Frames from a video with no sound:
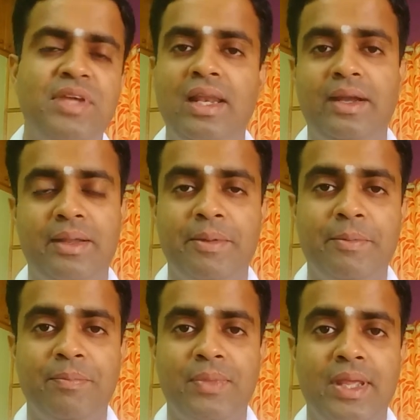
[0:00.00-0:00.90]
silent.
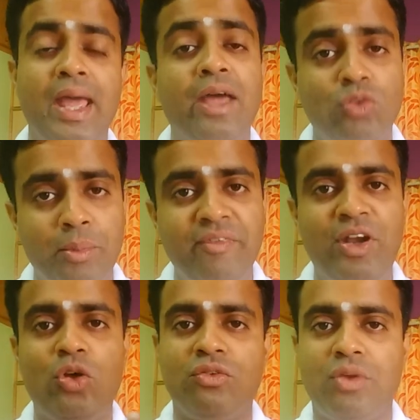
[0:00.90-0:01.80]
Swami
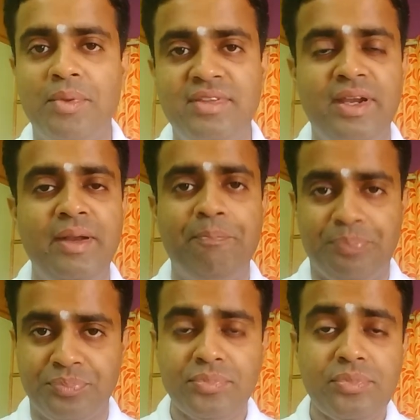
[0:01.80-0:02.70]
went on. Swami said,
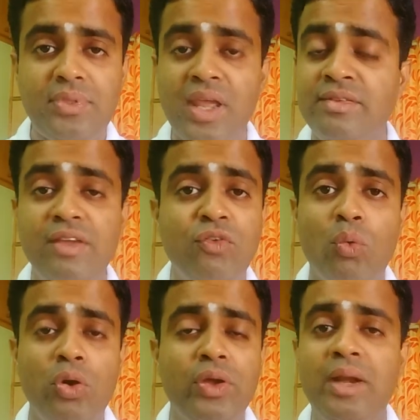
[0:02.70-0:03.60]
see, if you
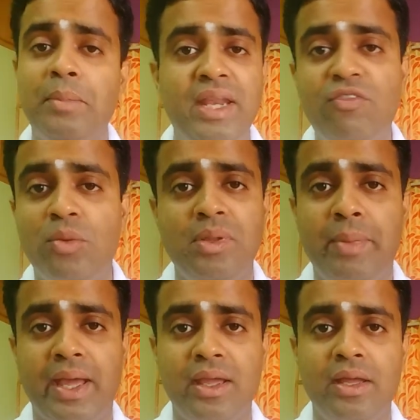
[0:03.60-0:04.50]
want to get money from the
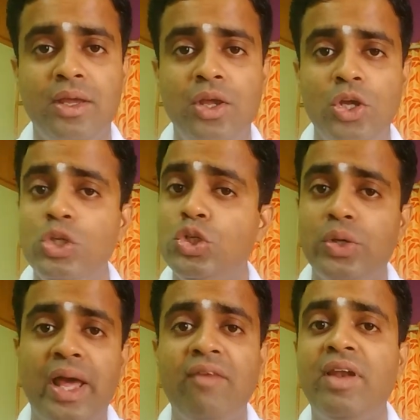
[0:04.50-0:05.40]
bank, you
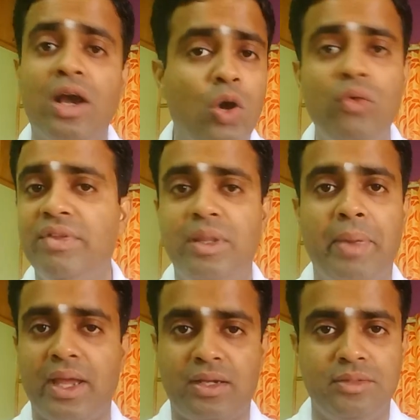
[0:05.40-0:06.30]
should have an account with the
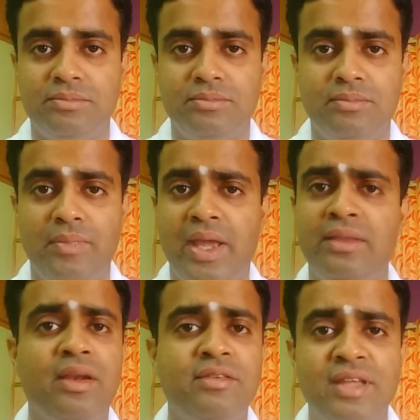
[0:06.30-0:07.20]
bank
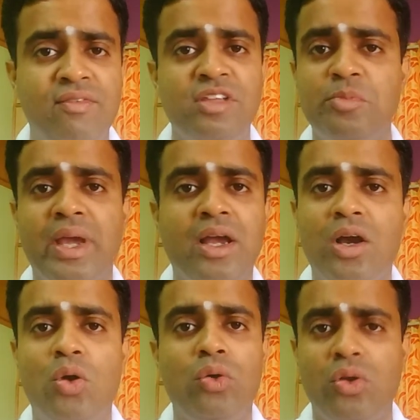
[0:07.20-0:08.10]
either a savings bank
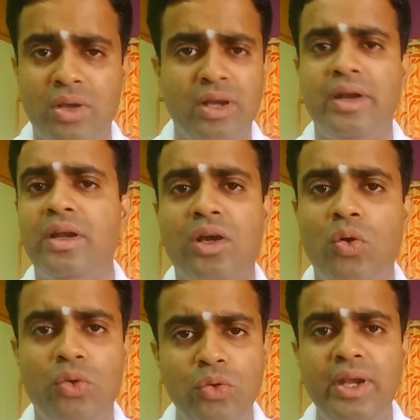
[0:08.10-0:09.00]
account or a current
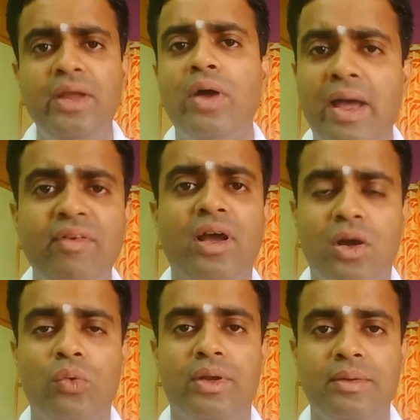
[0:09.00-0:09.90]
account you need to have an
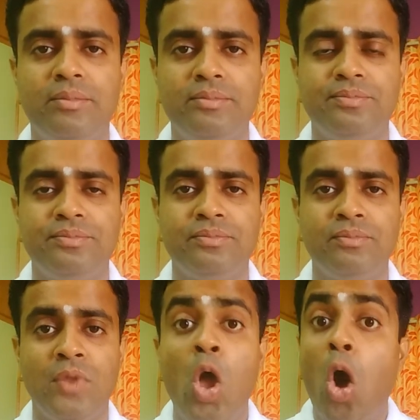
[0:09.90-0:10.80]
account
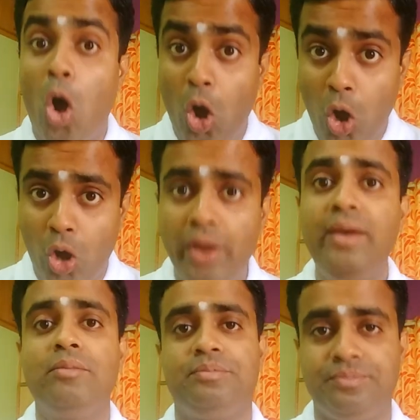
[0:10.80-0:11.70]
or